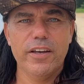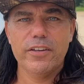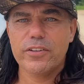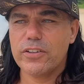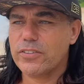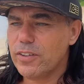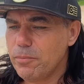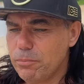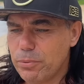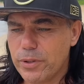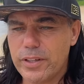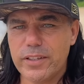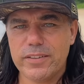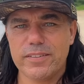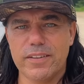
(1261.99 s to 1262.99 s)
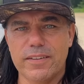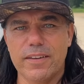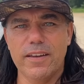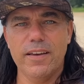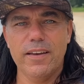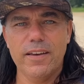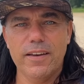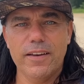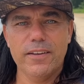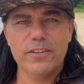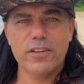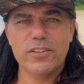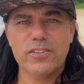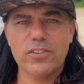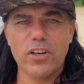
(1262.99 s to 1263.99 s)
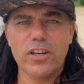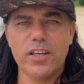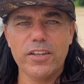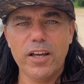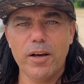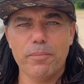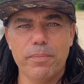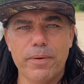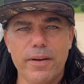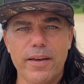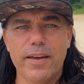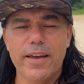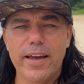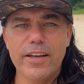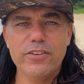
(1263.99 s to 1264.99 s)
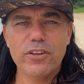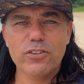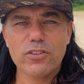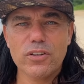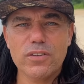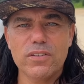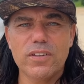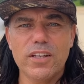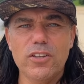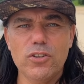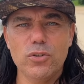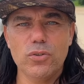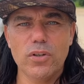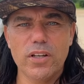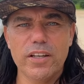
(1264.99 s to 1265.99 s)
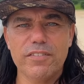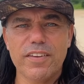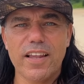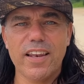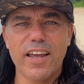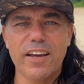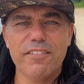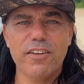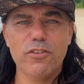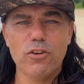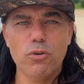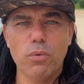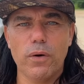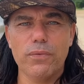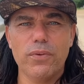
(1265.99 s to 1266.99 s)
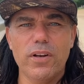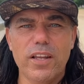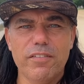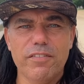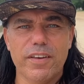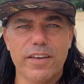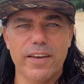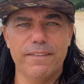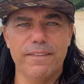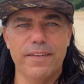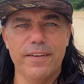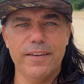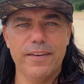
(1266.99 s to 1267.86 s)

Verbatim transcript: Just embrace it. Just suck it up and just continue to live that life that you want to live again.